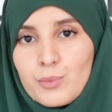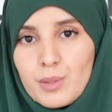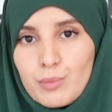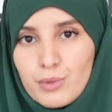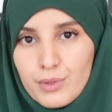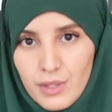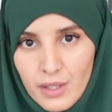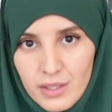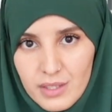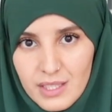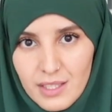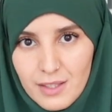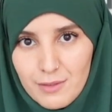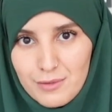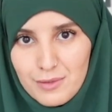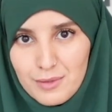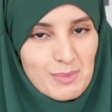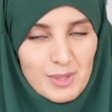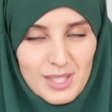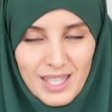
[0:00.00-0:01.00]
be
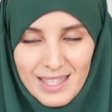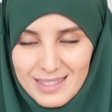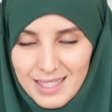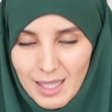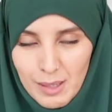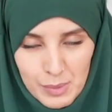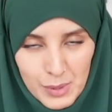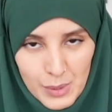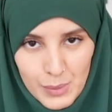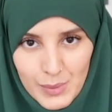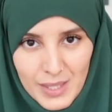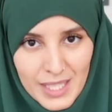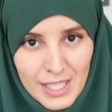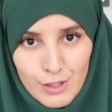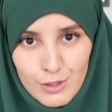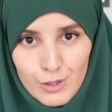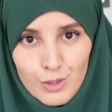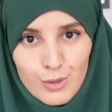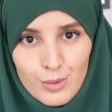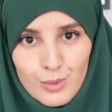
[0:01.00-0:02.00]
productive, but that's absolutely
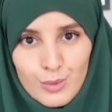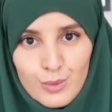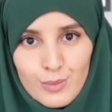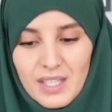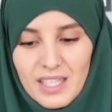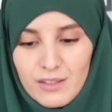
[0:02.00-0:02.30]
not true.